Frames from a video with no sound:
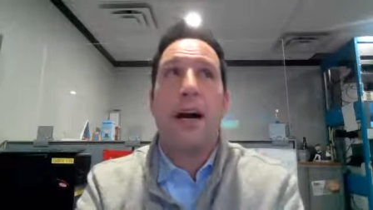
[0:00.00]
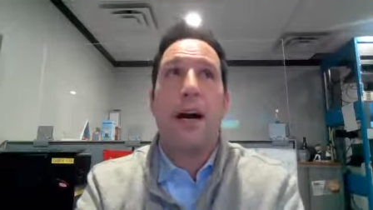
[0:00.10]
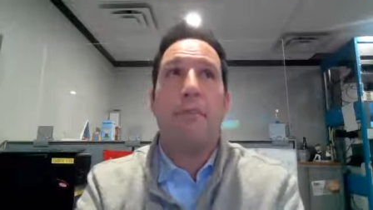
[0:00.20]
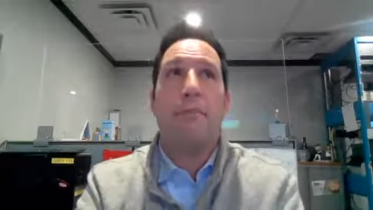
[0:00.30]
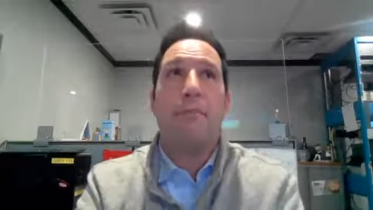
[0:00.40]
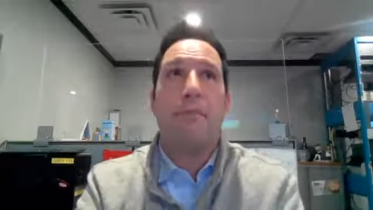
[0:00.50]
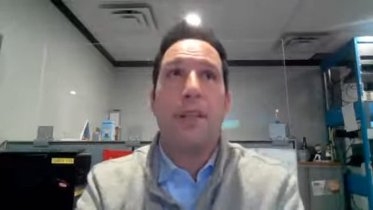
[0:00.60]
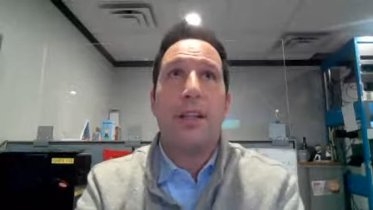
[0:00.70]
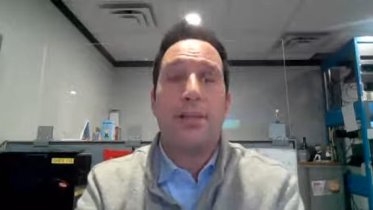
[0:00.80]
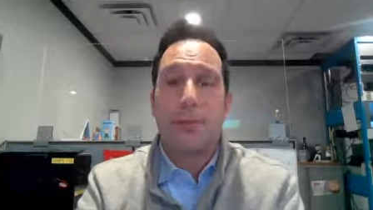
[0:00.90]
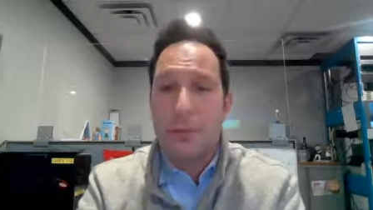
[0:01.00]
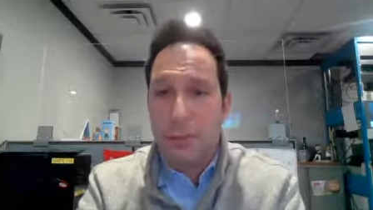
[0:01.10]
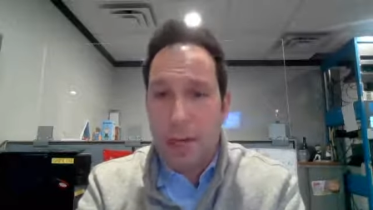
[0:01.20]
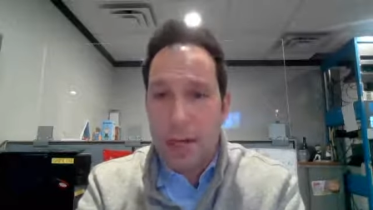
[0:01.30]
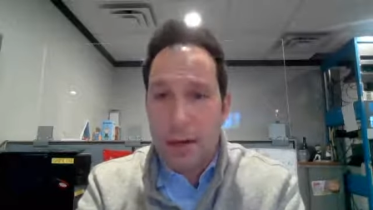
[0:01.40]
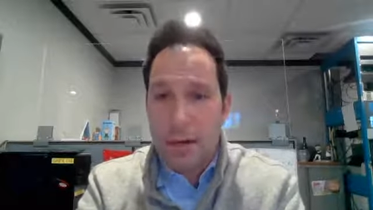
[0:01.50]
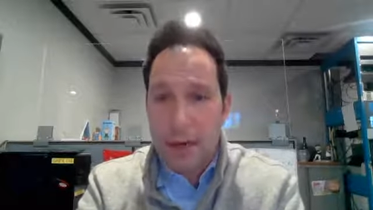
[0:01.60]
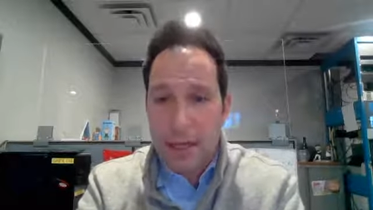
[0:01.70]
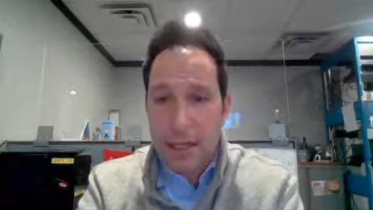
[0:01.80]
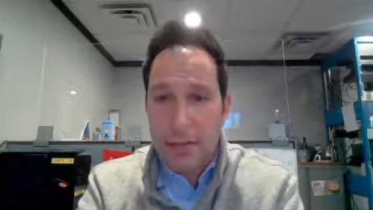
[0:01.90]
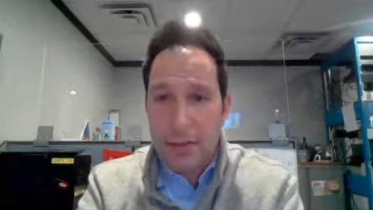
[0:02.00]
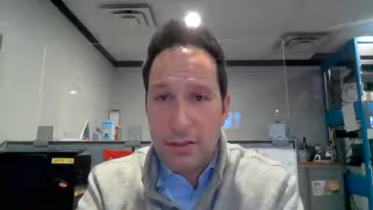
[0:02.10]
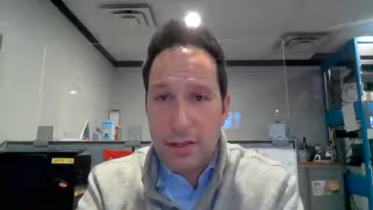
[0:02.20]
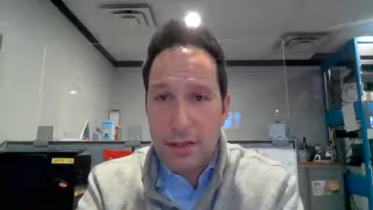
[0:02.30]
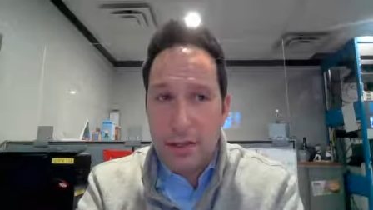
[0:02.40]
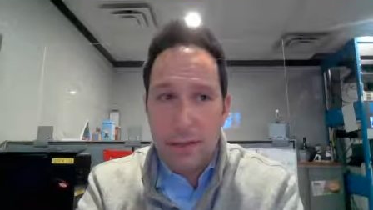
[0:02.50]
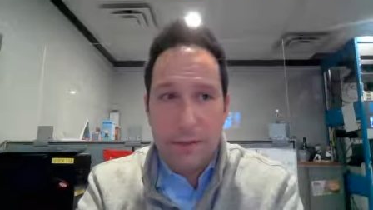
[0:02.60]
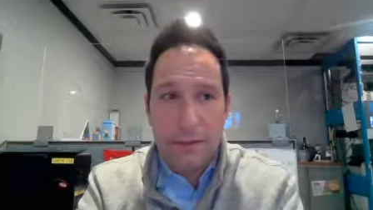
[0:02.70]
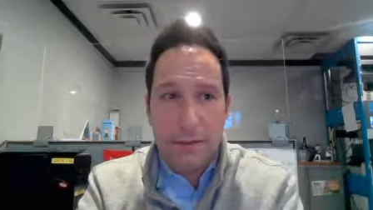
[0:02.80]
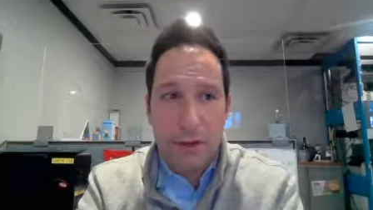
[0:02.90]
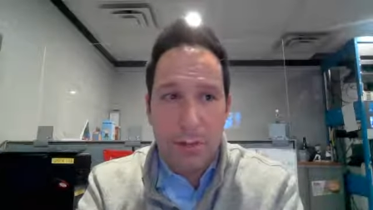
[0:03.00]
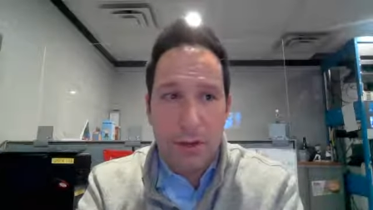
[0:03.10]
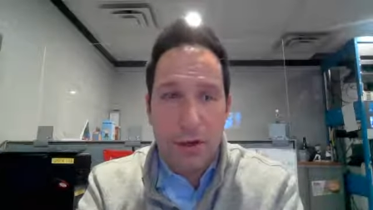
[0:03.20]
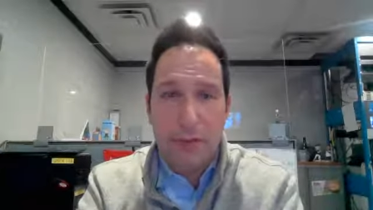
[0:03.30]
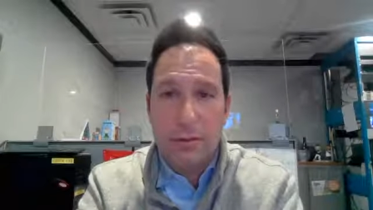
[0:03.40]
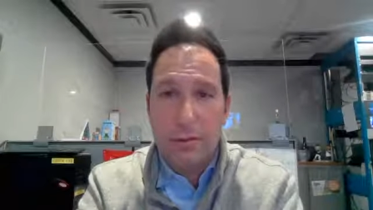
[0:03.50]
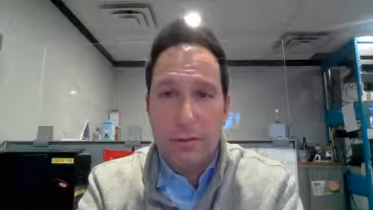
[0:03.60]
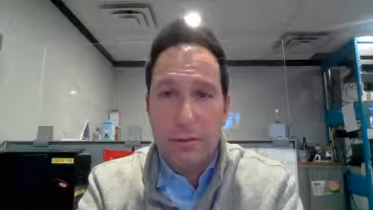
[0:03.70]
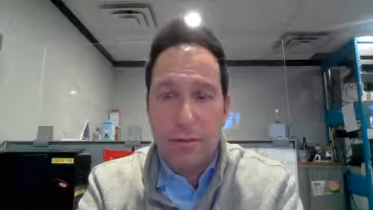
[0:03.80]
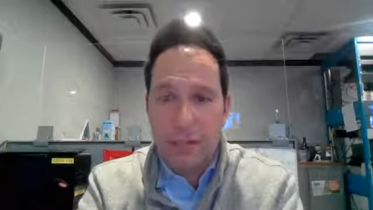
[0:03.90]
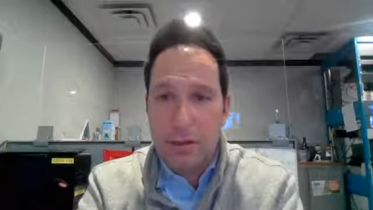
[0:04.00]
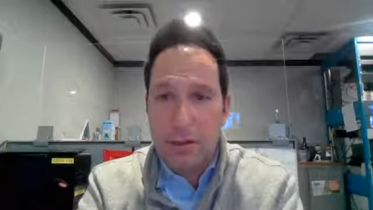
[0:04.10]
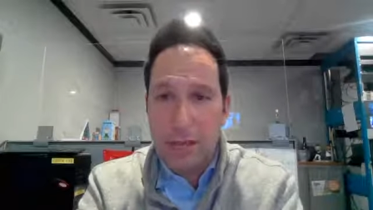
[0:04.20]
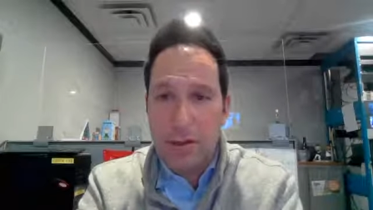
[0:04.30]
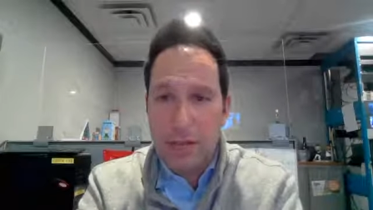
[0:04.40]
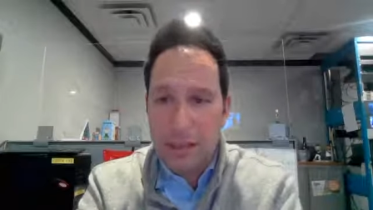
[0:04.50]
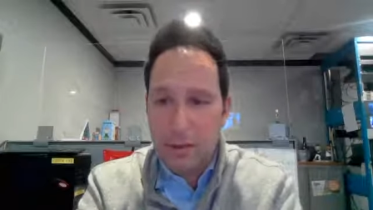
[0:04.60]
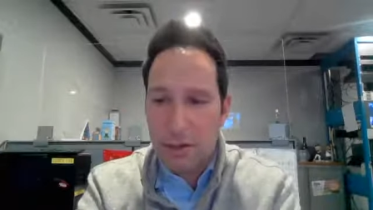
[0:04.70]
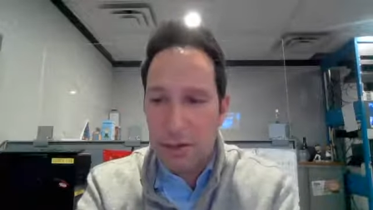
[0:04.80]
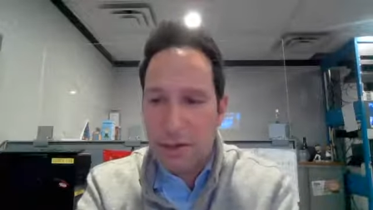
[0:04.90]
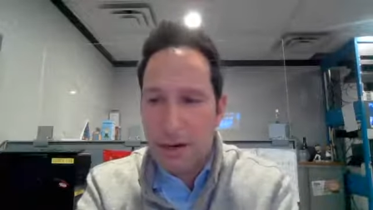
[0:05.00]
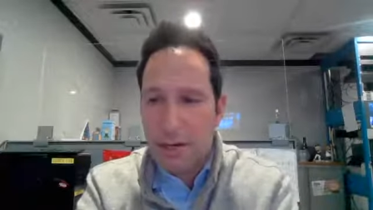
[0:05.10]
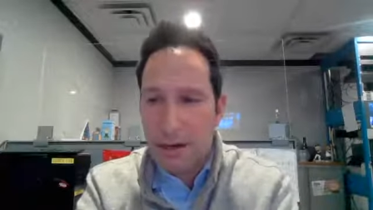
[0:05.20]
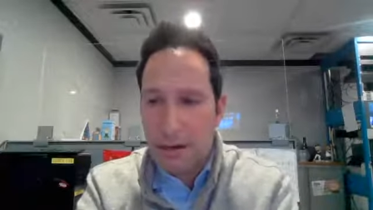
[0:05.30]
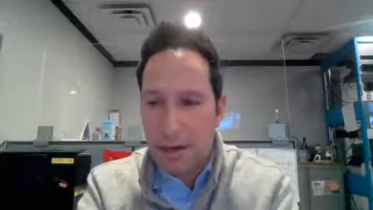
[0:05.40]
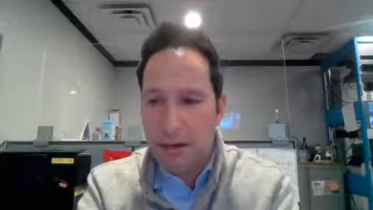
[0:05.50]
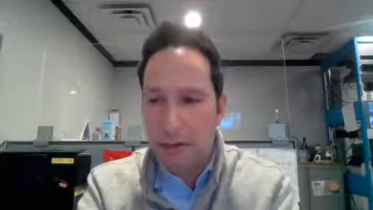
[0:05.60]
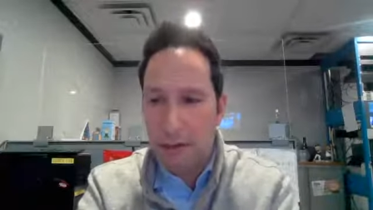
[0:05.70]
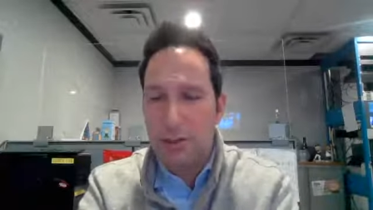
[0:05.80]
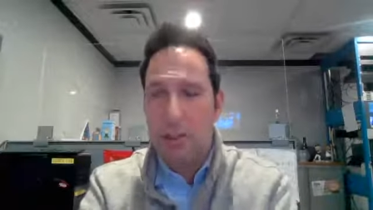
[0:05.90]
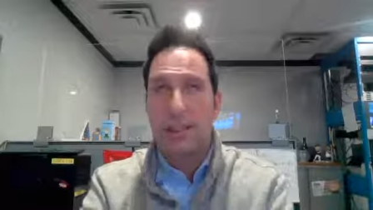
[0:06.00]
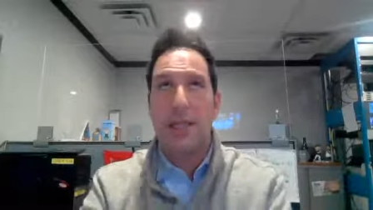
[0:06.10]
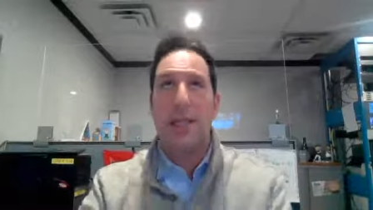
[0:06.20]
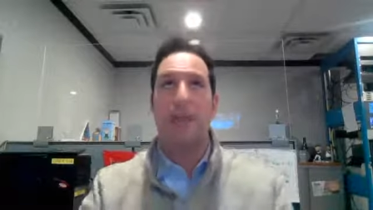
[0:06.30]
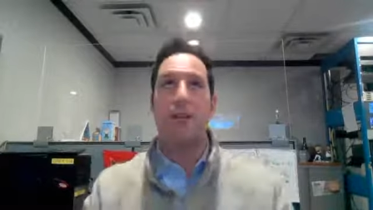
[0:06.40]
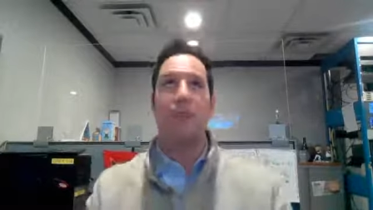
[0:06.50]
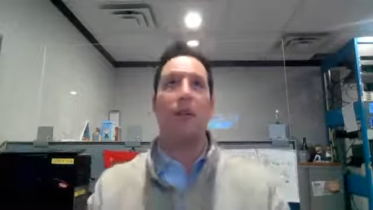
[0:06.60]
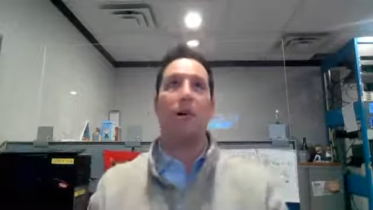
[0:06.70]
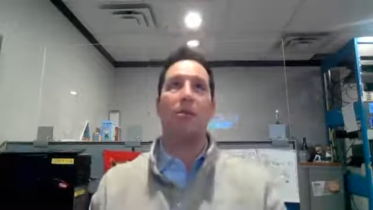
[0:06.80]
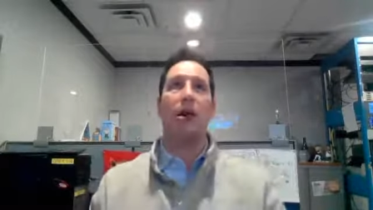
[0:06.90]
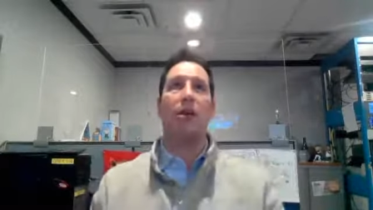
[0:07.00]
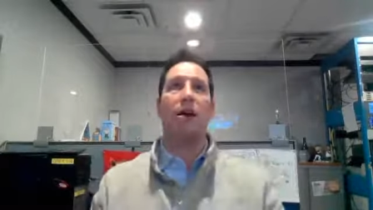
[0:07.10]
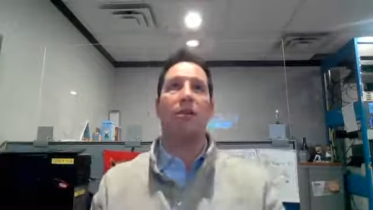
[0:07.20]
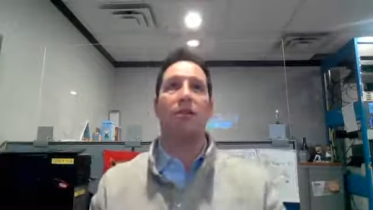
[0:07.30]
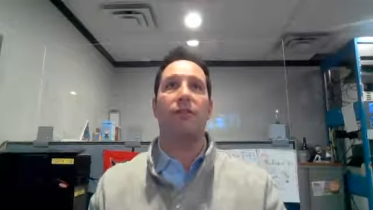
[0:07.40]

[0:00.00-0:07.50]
Um, but this was uh, Vikings uh, football Facebook Live, and that's what we're going to talk about. And unfortunately, today that means talking about a loss.